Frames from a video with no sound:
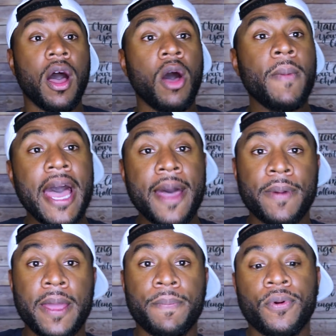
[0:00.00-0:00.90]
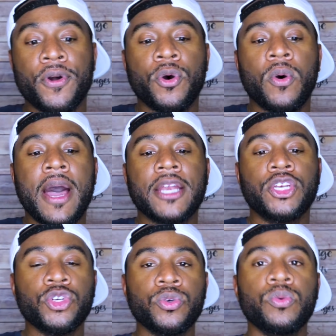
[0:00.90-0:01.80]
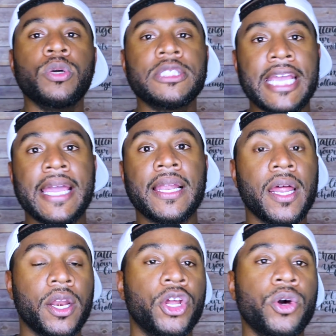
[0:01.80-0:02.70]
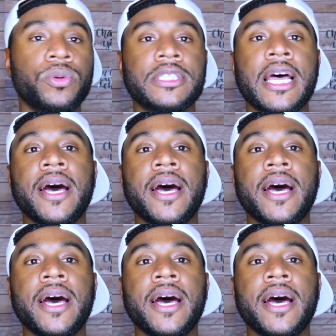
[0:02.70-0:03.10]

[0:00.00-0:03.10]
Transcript: on my iPad Pro, I do take a lot of notes.